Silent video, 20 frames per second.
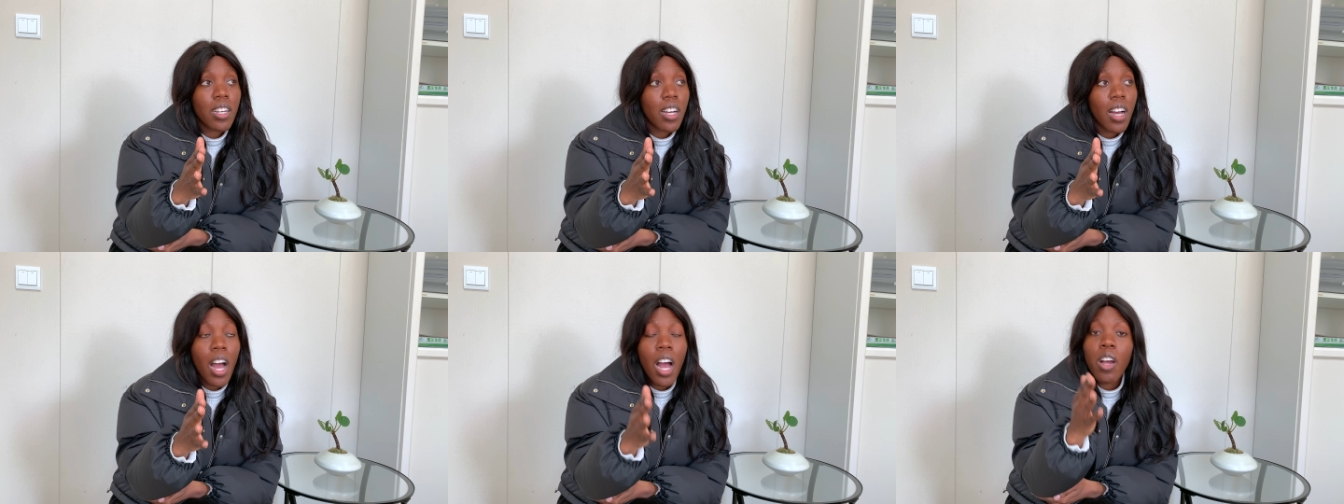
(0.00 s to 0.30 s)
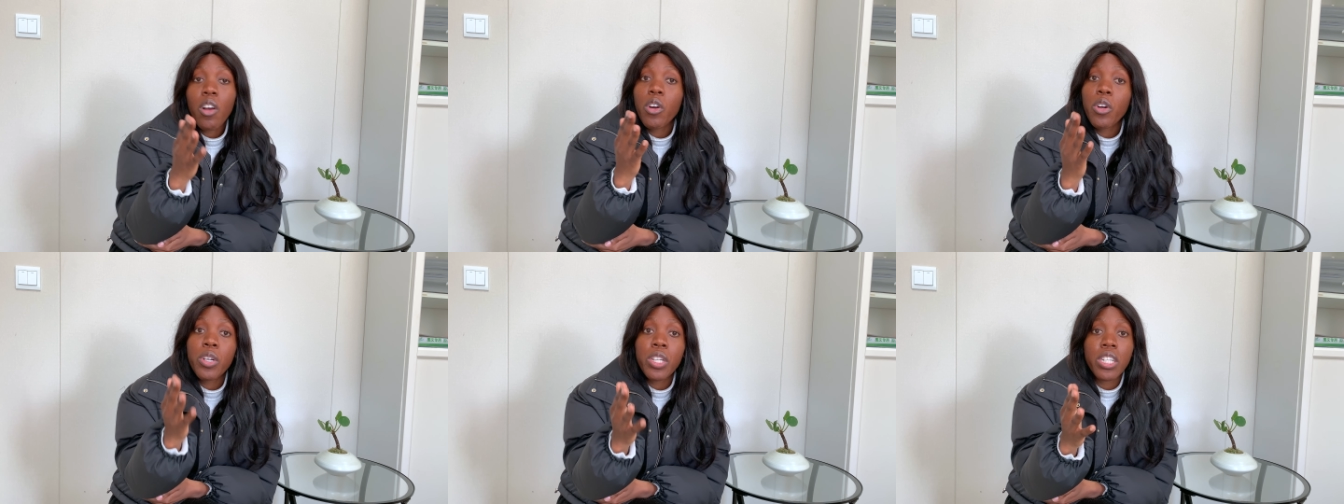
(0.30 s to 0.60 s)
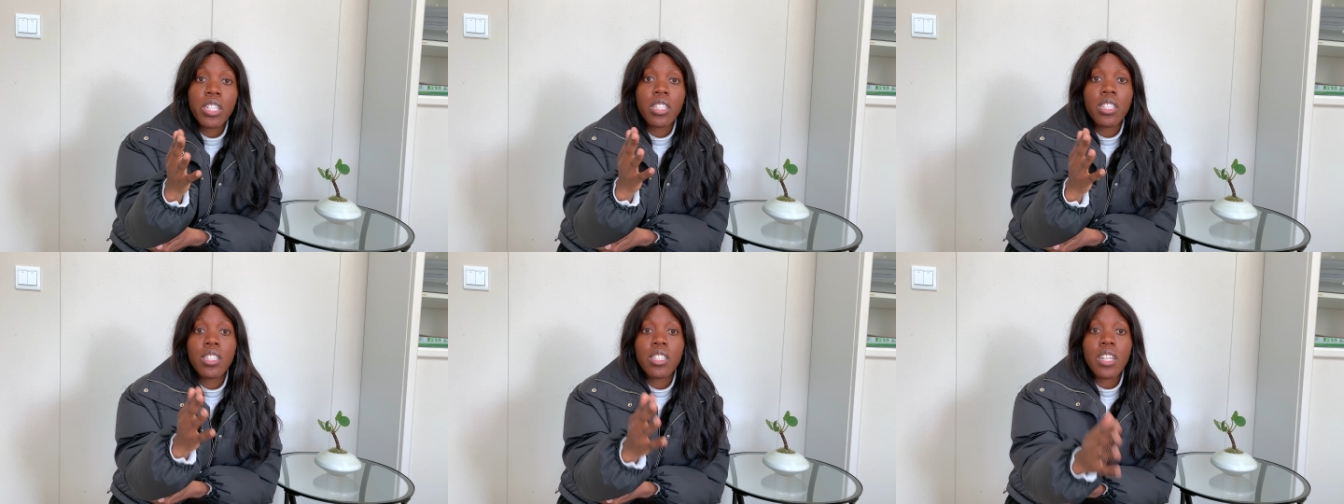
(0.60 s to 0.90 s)
I
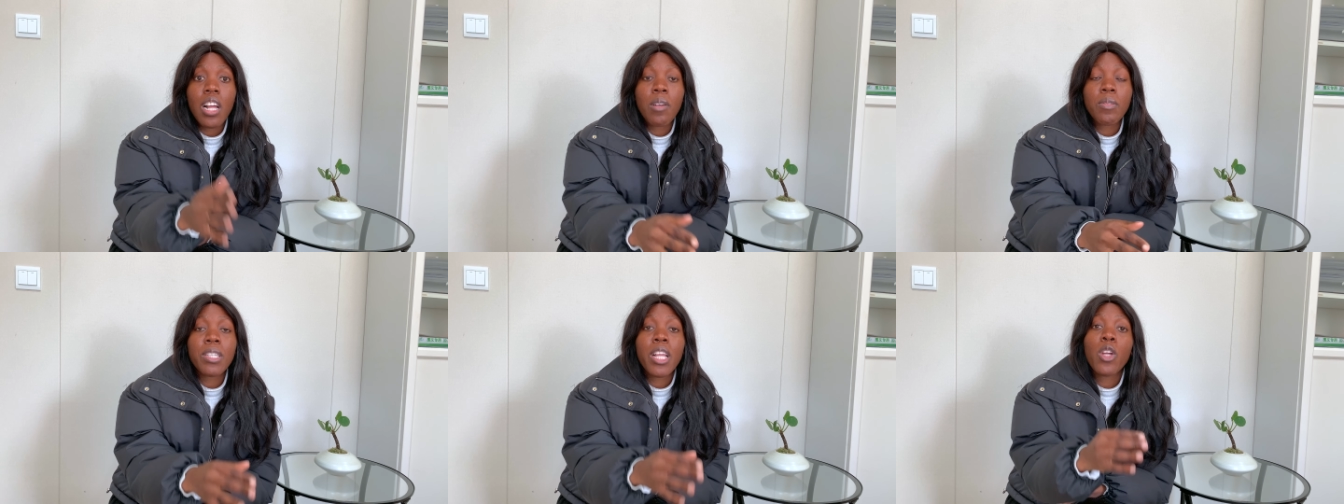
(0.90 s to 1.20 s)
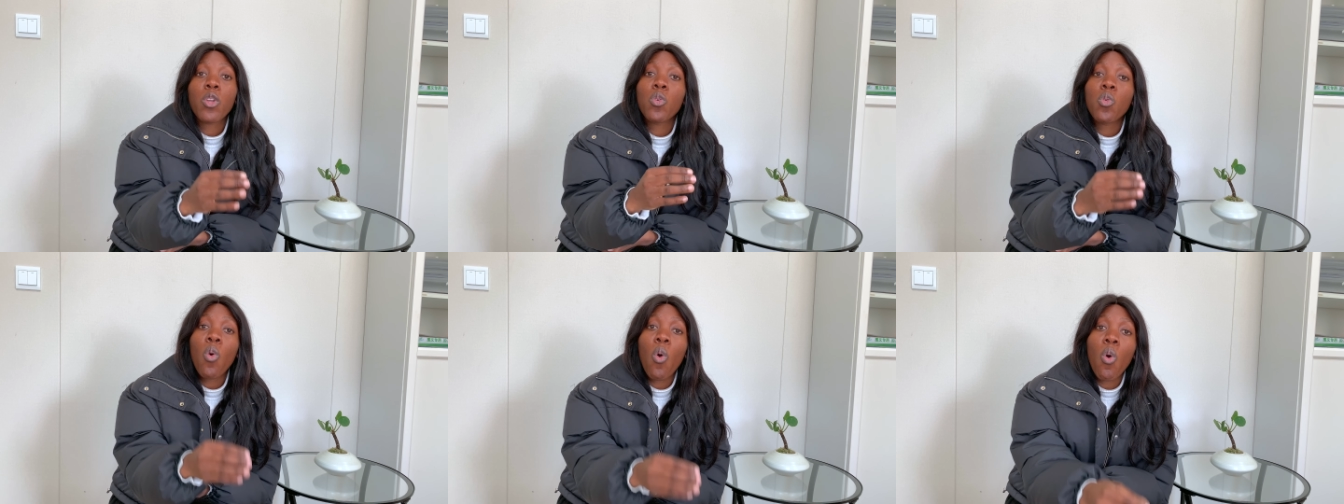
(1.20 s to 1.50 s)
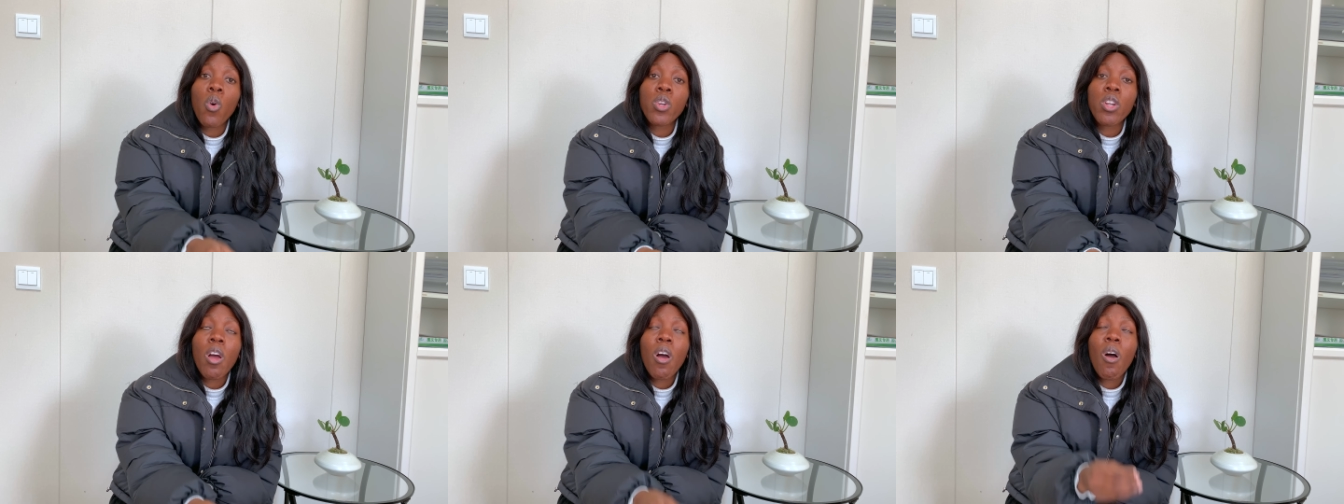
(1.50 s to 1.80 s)
couldn't. I was like,
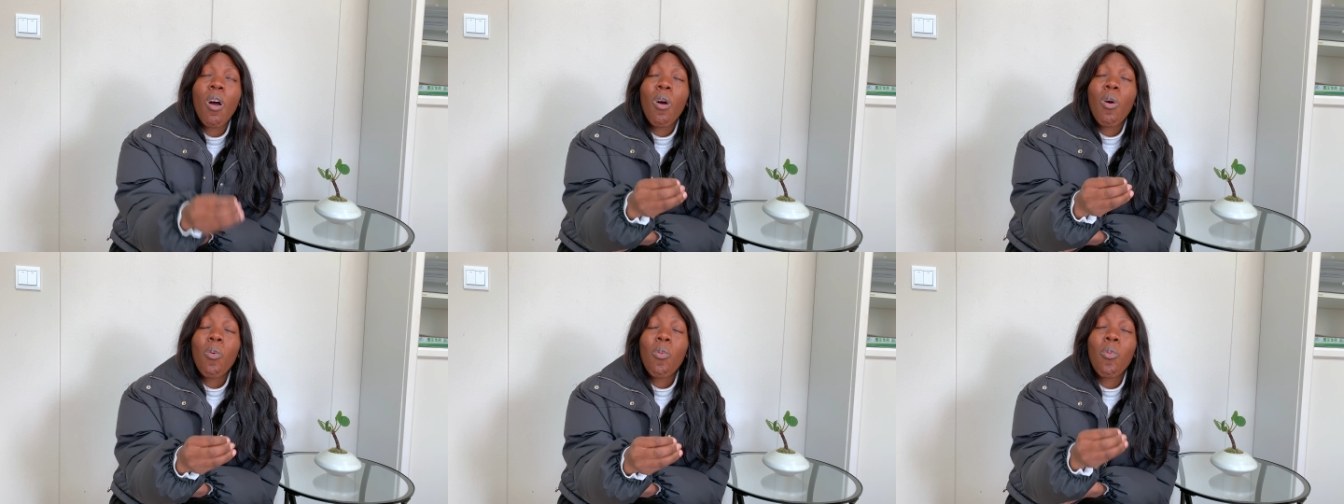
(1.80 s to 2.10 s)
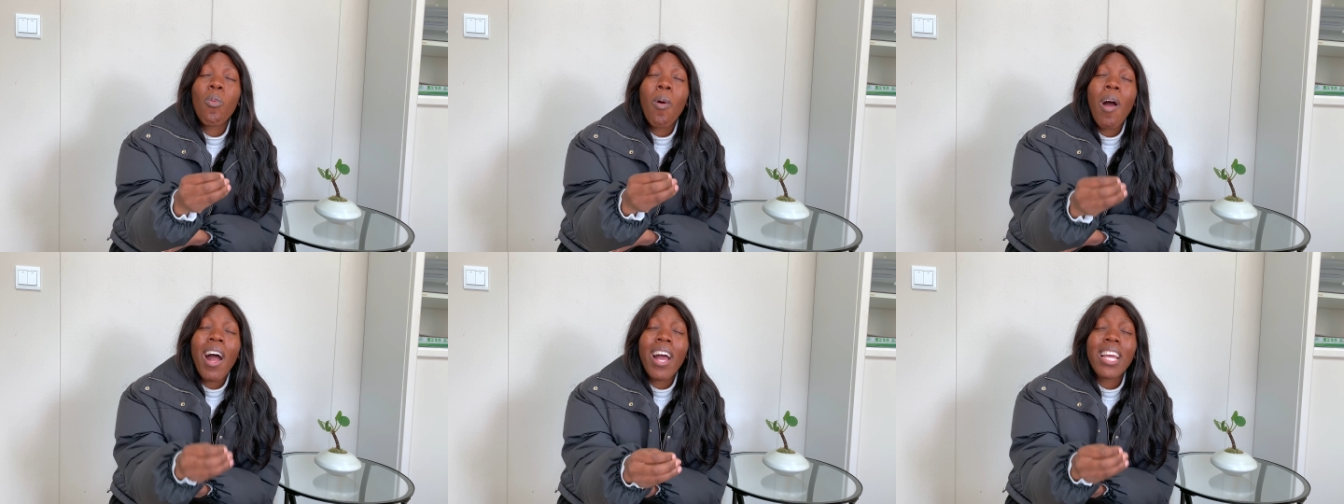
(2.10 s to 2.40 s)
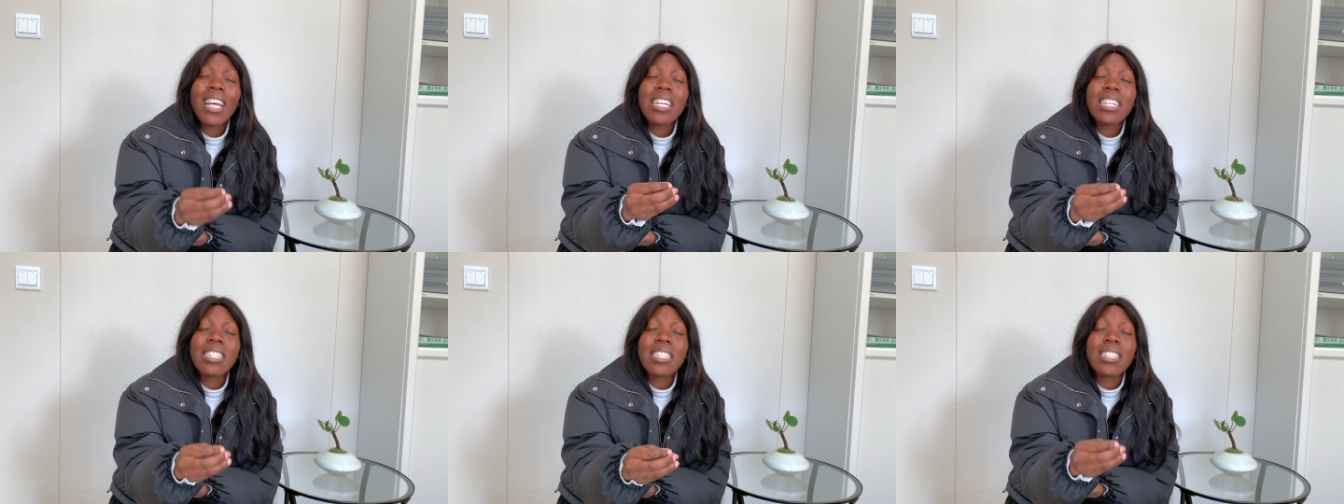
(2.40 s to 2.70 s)
Lord,
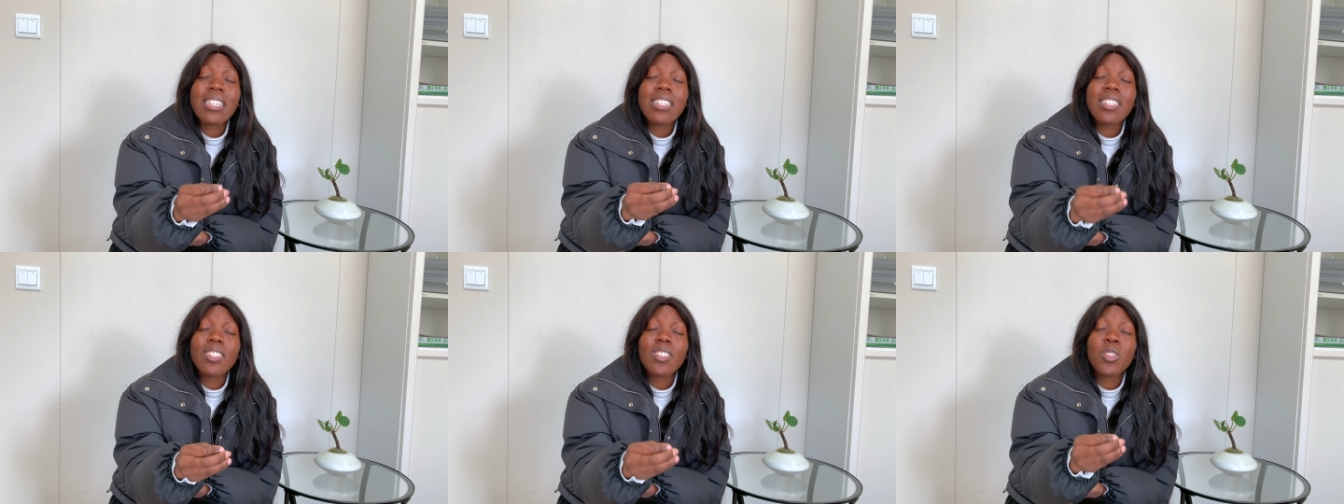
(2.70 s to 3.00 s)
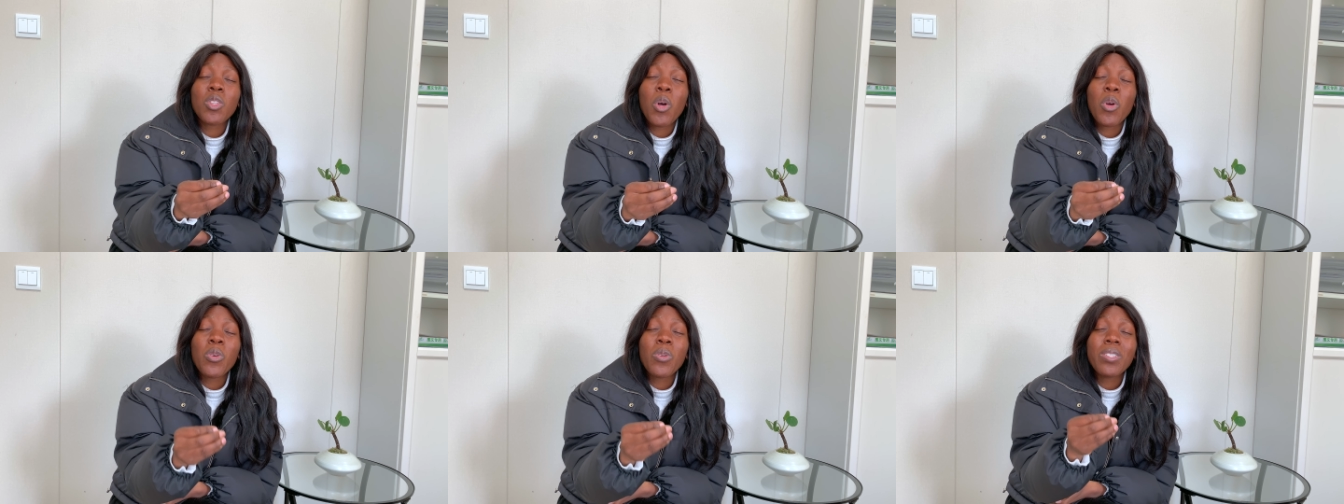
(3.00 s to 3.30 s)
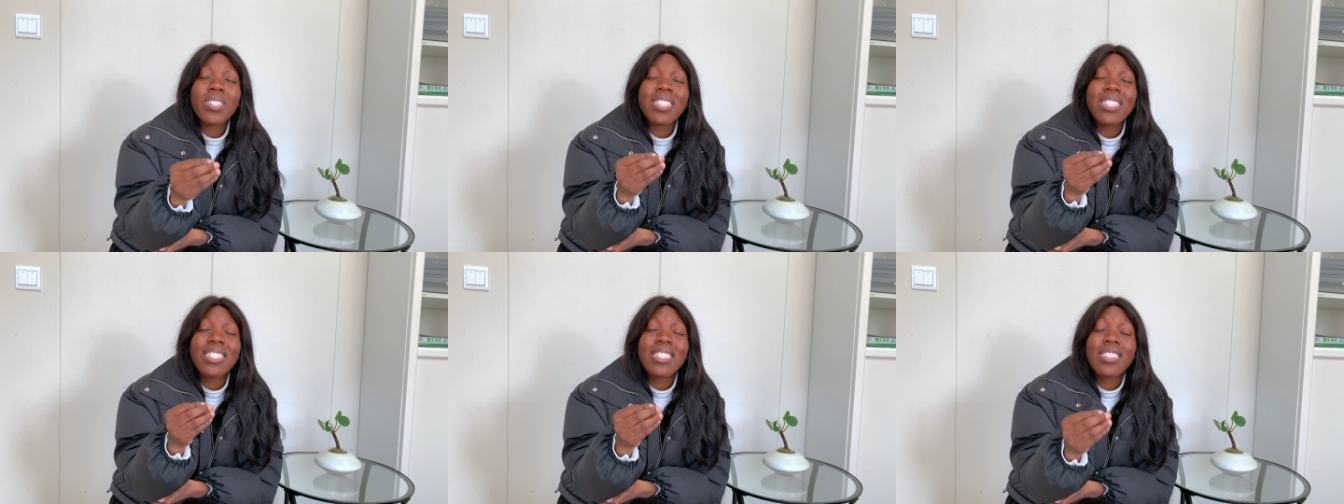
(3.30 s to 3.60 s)
why is this
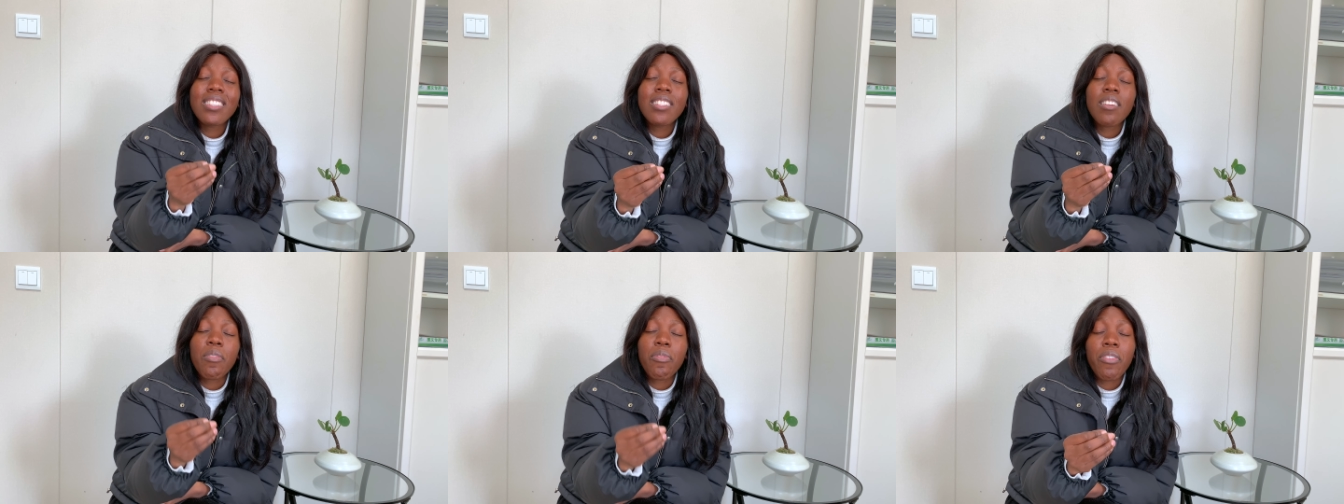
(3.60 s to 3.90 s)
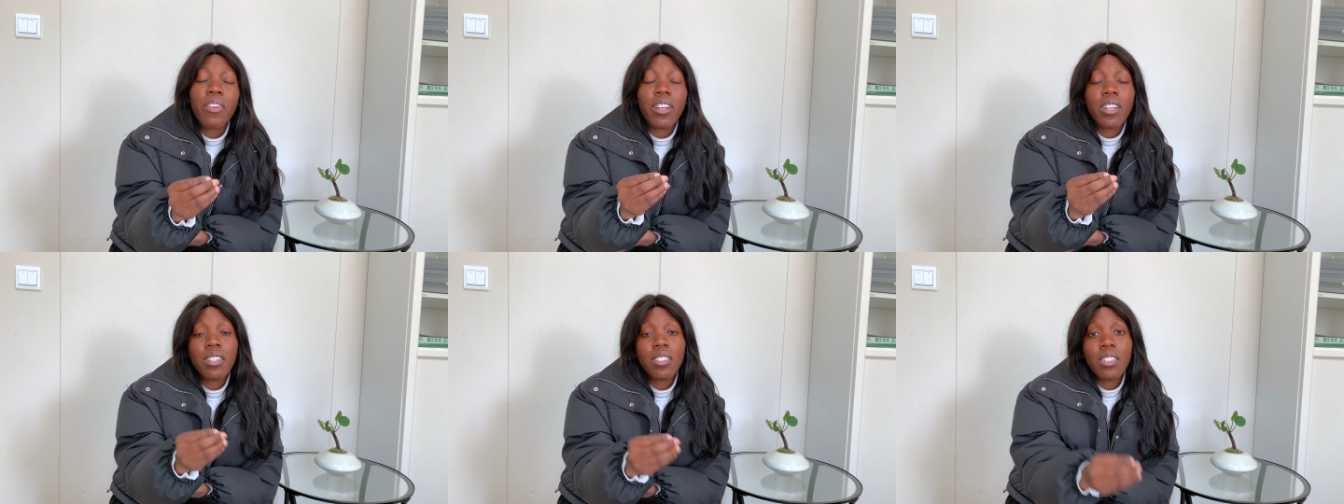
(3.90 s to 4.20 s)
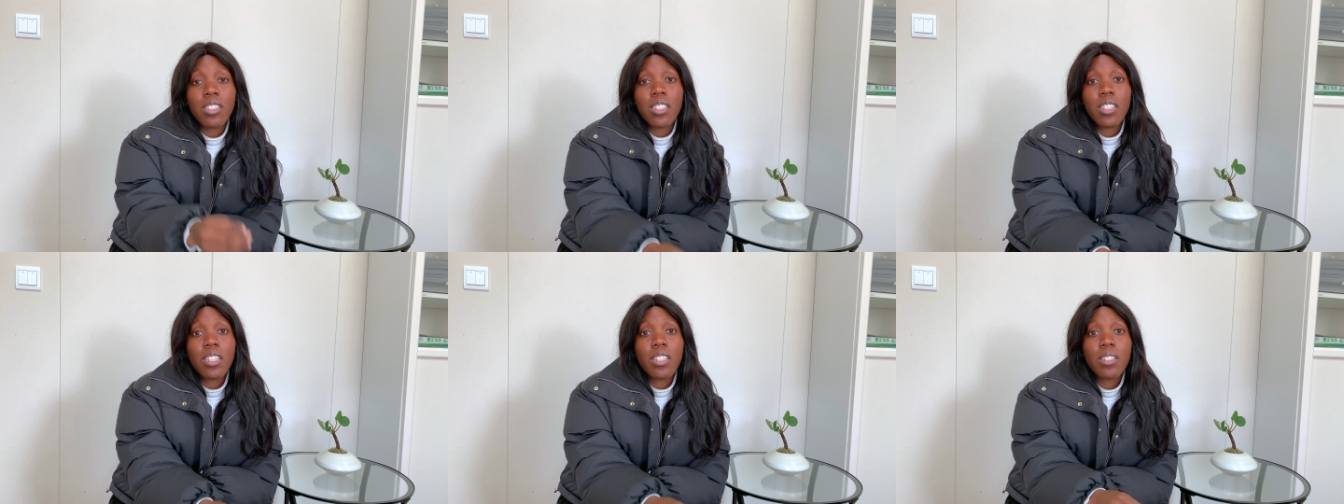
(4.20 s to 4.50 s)
so
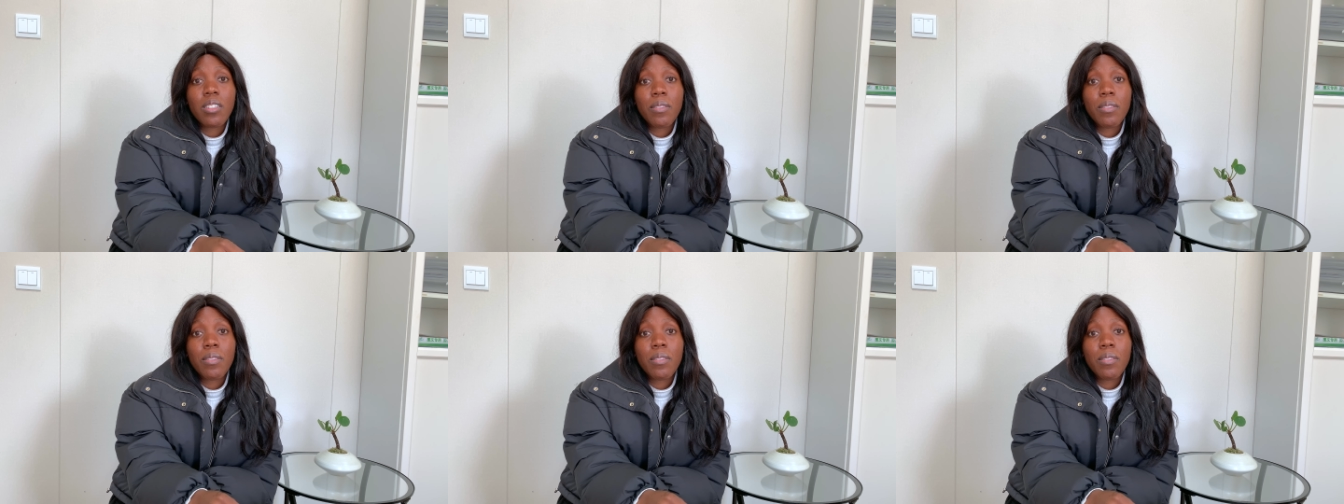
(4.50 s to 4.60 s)
difficult?